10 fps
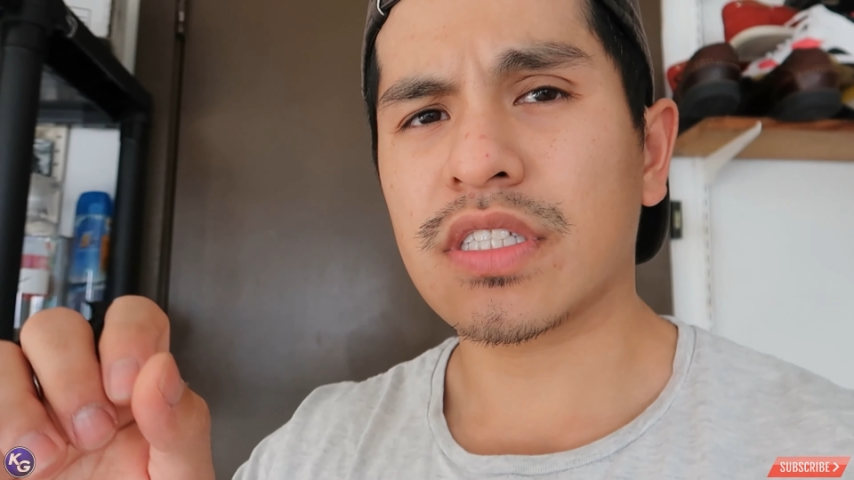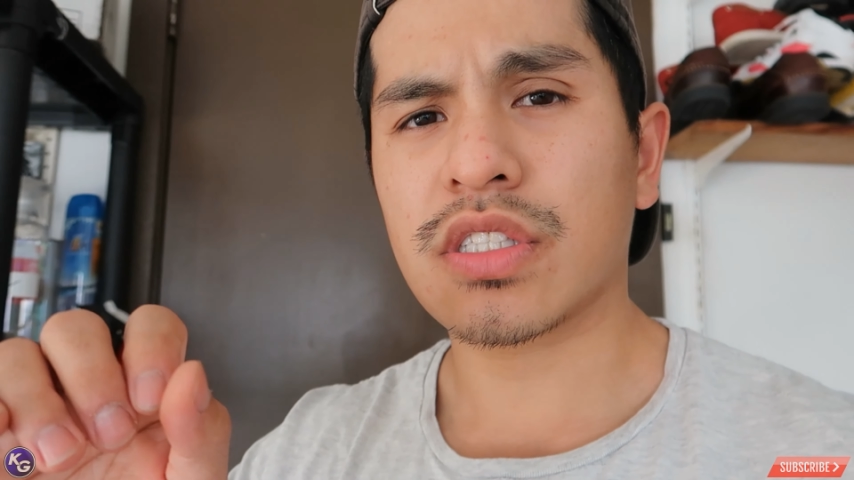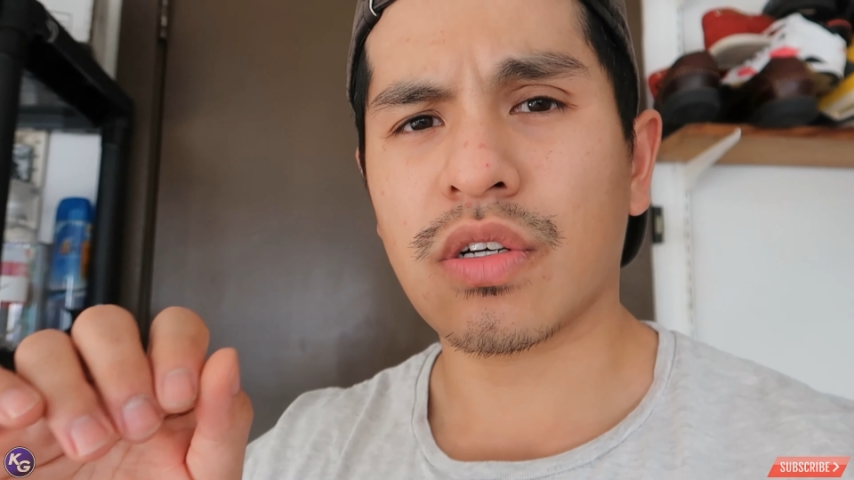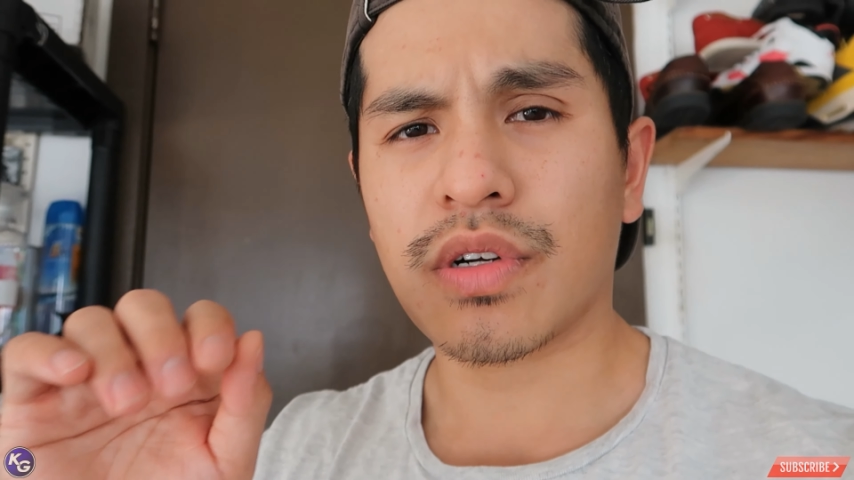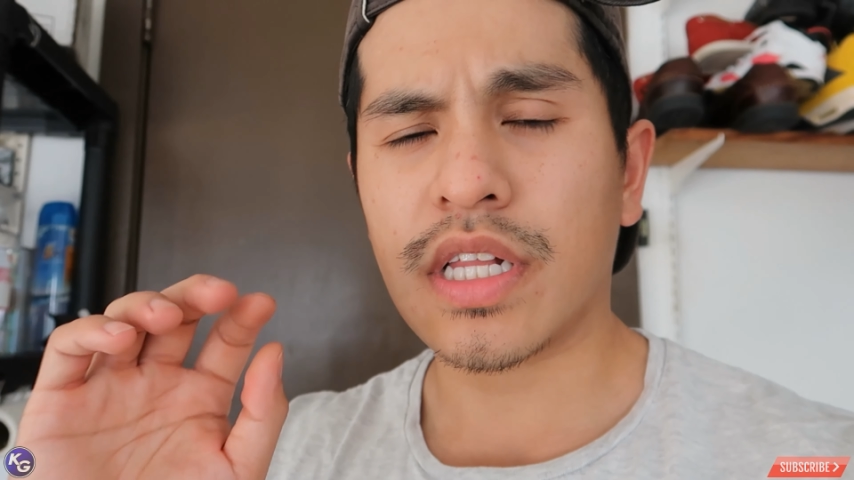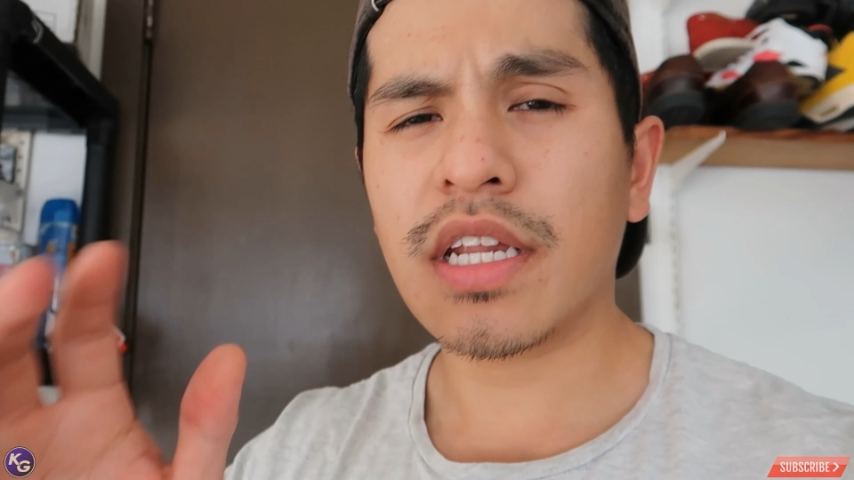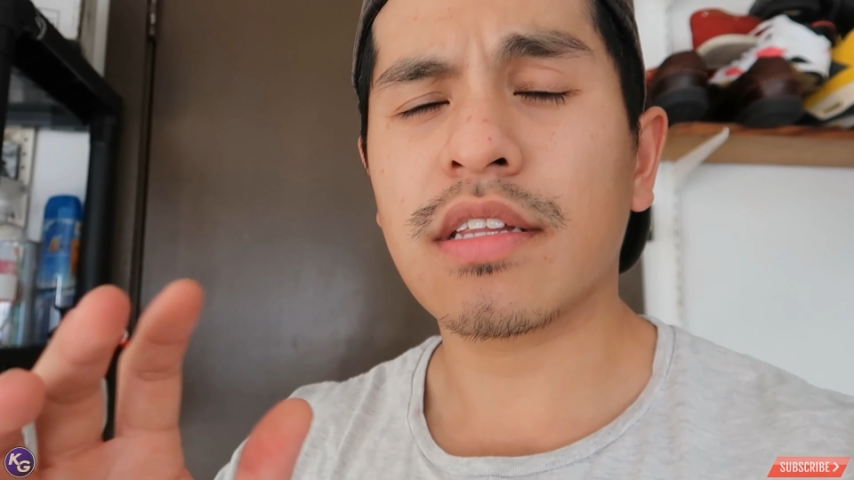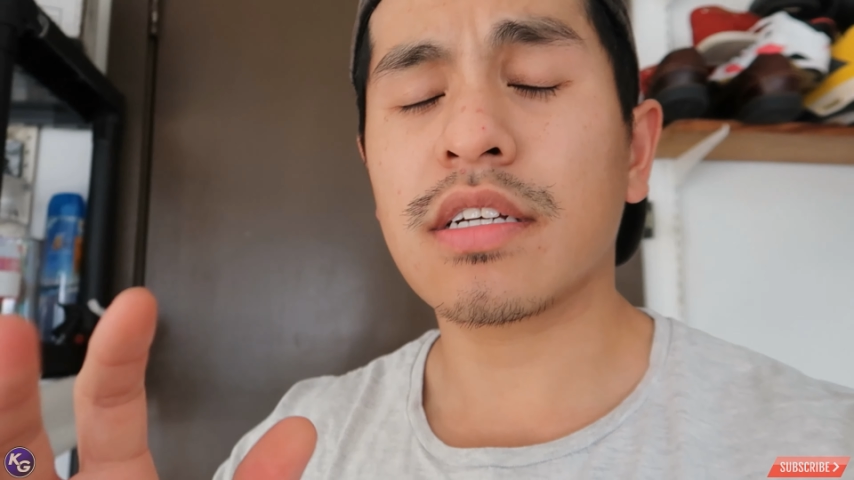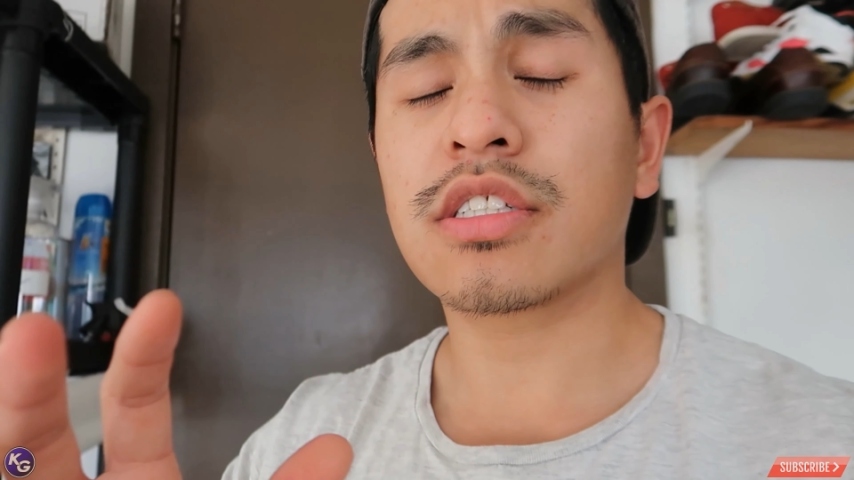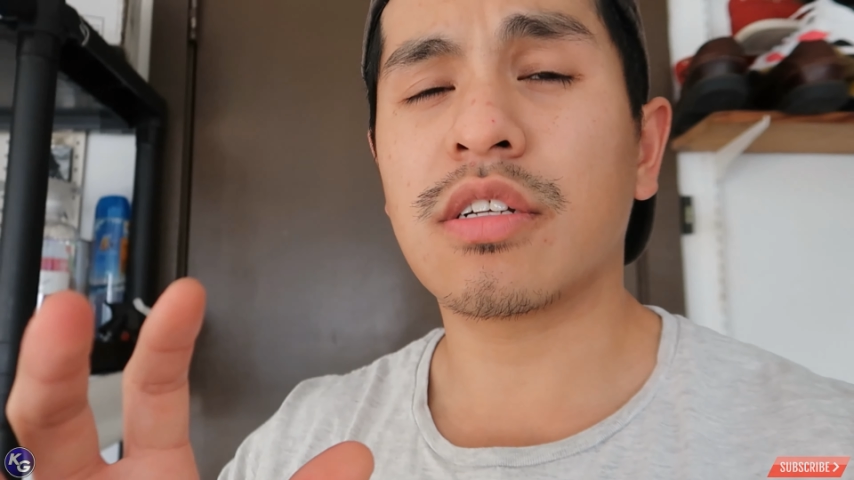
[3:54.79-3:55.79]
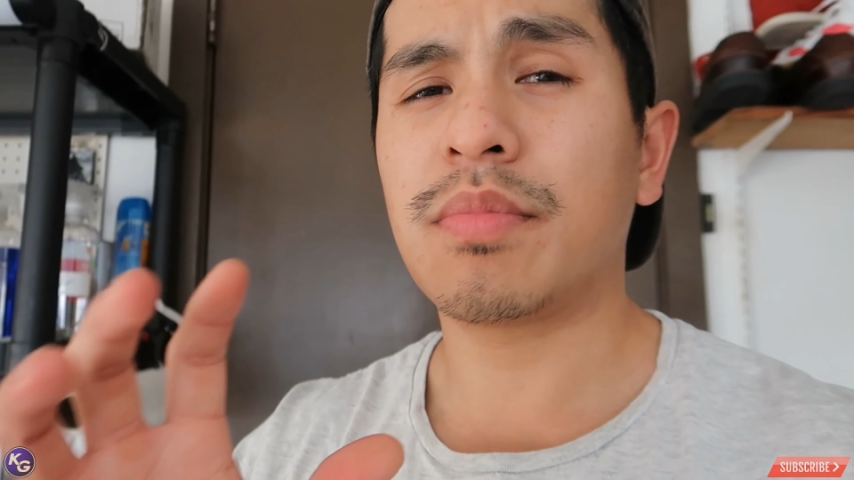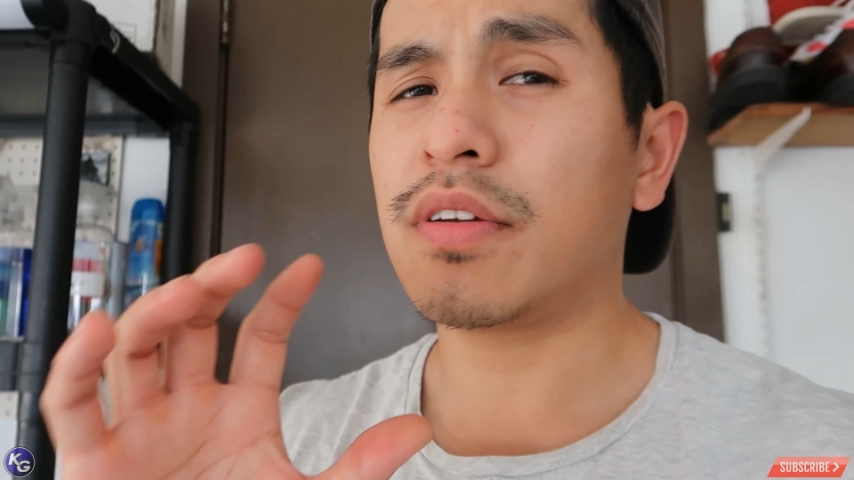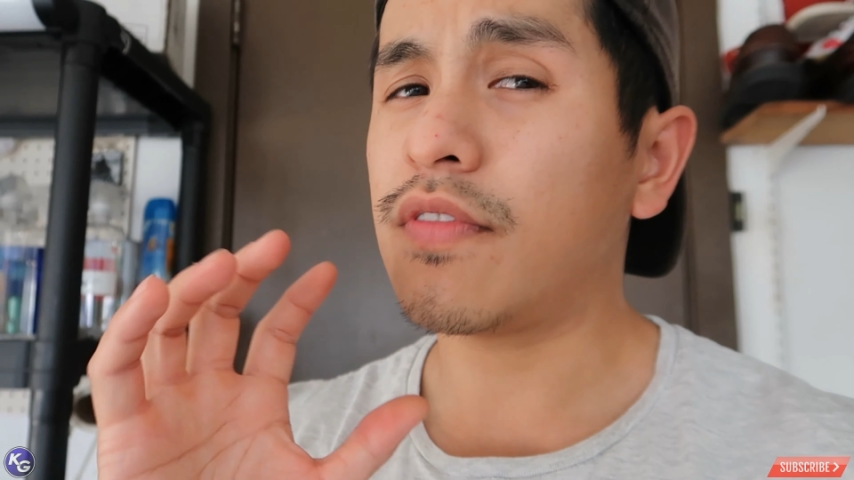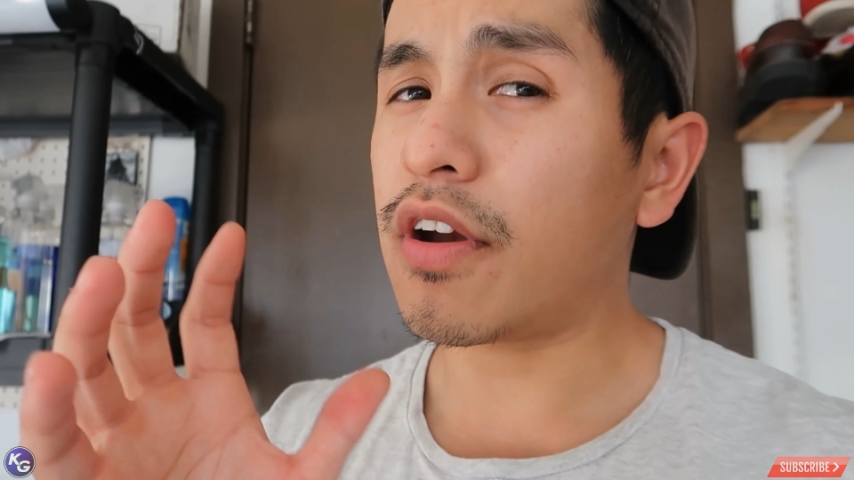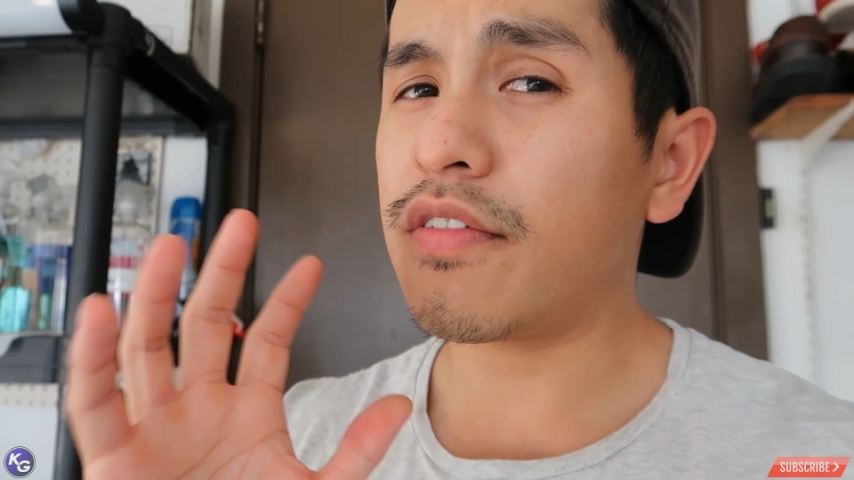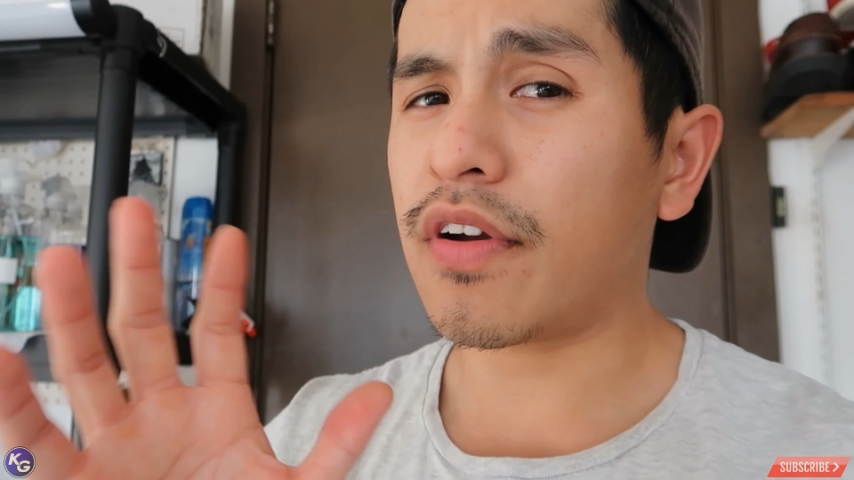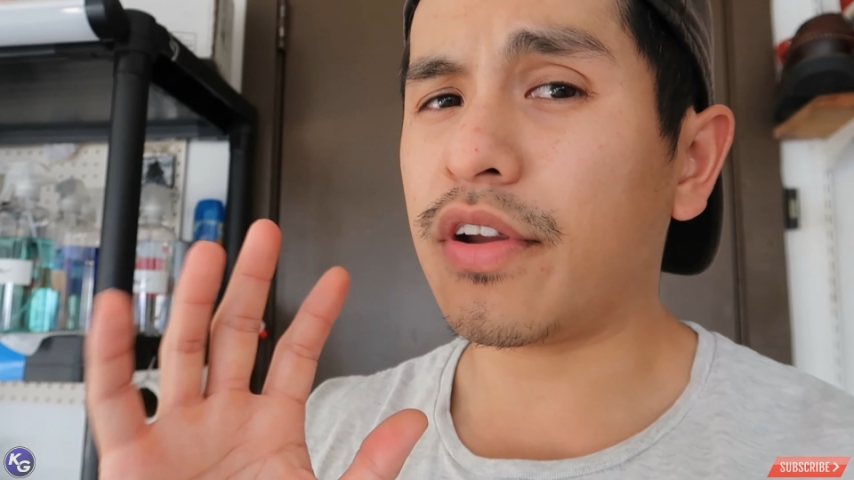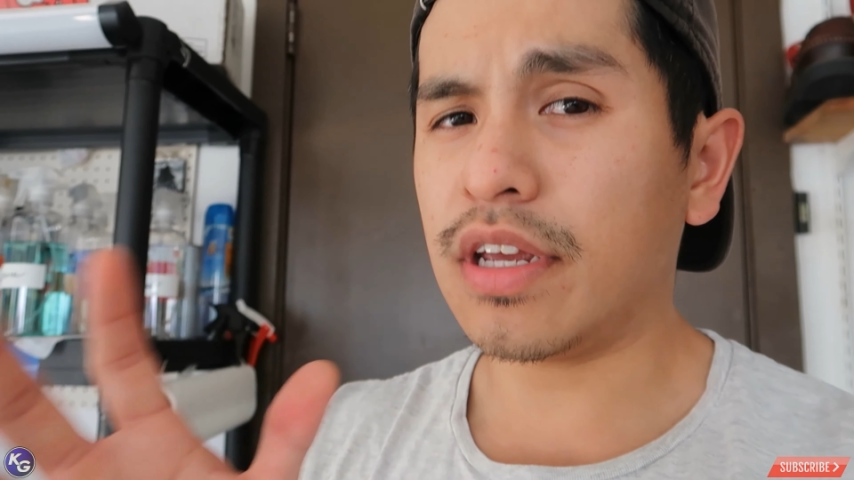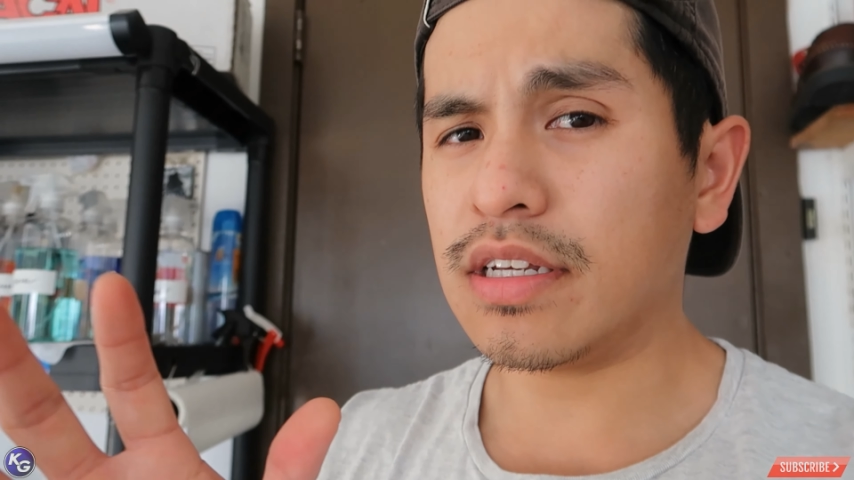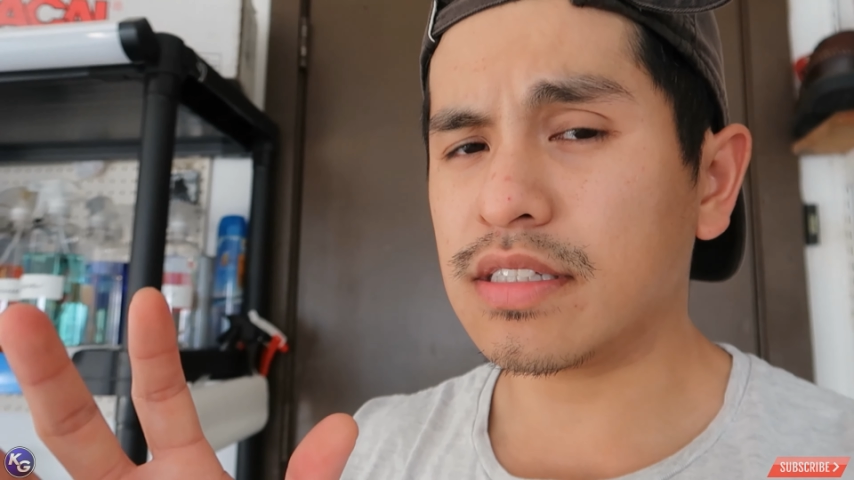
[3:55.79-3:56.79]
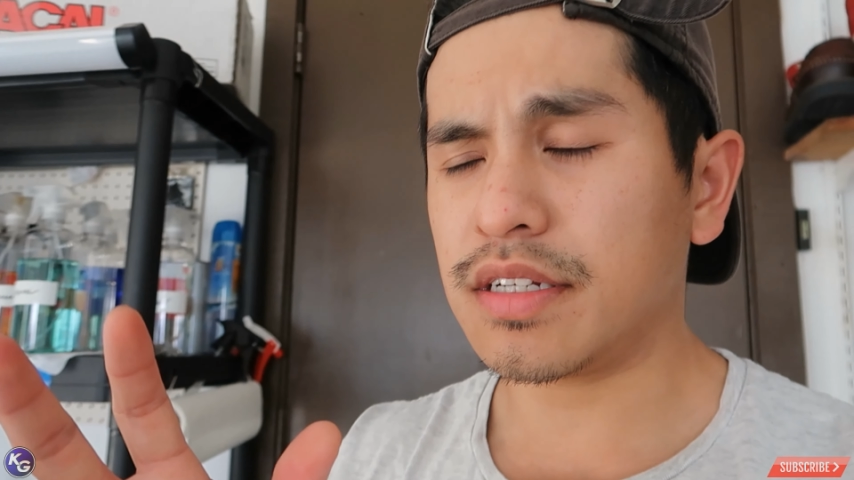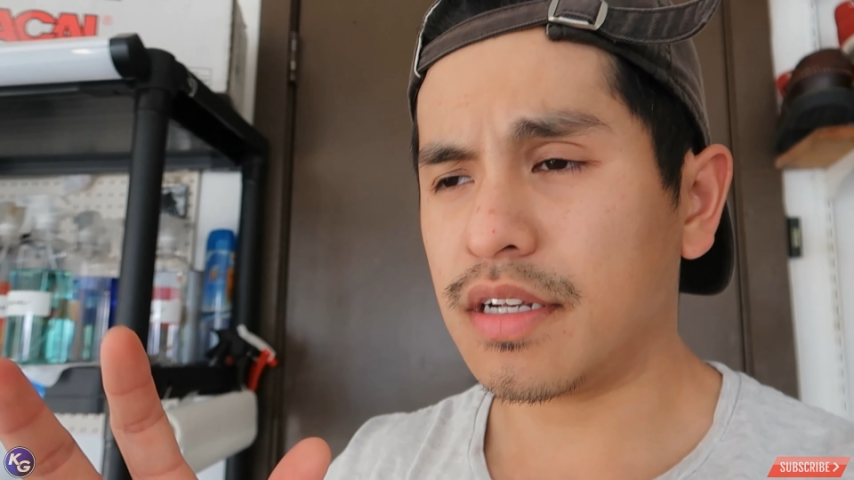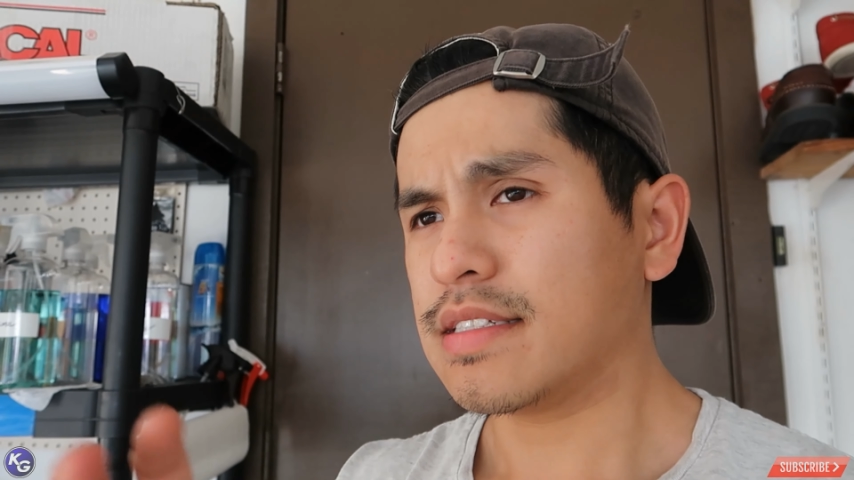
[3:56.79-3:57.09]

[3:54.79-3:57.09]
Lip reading: so cleaning this should be very, very easy.